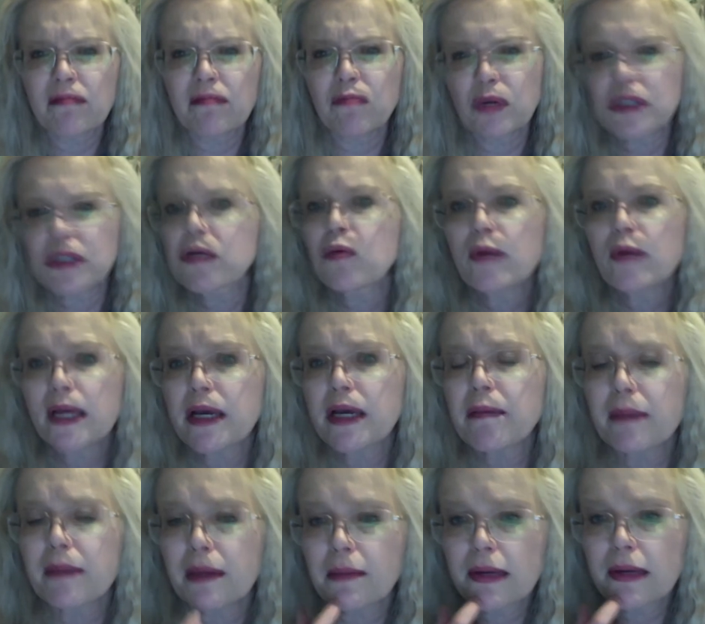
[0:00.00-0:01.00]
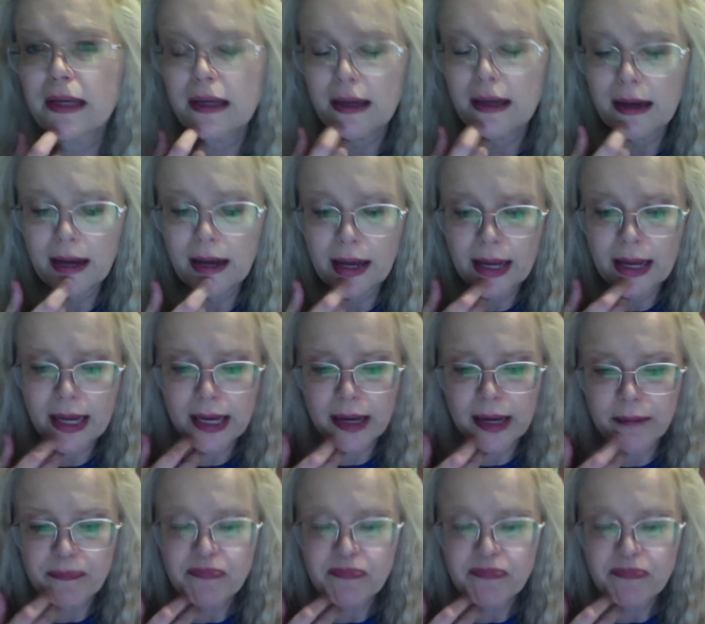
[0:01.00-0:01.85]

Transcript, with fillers: once a week maybe. But